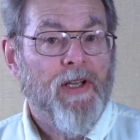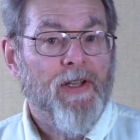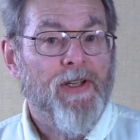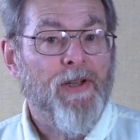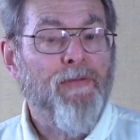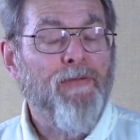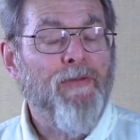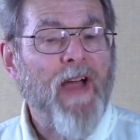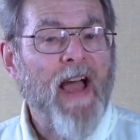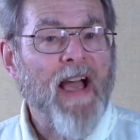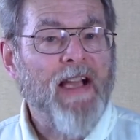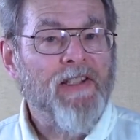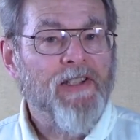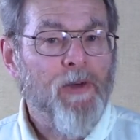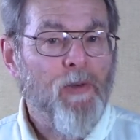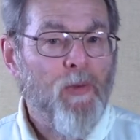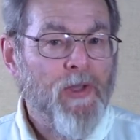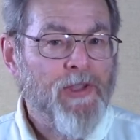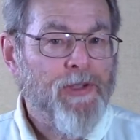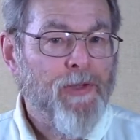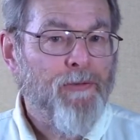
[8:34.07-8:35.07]
the fact
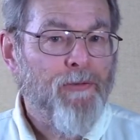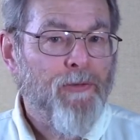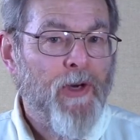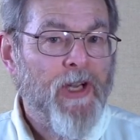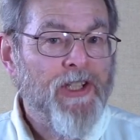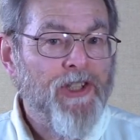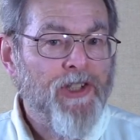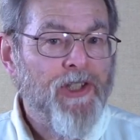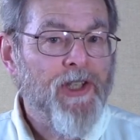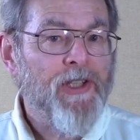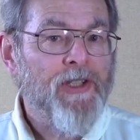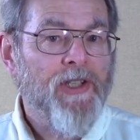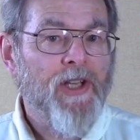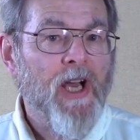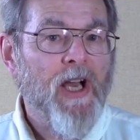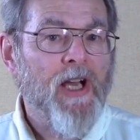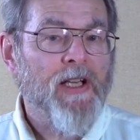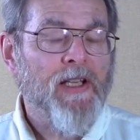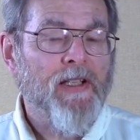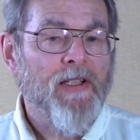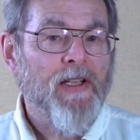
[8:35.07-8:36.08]
that what the French had
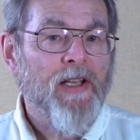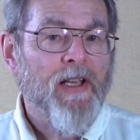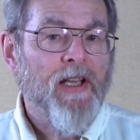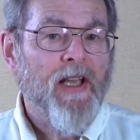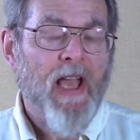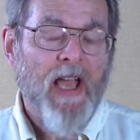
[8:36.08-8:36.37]
done,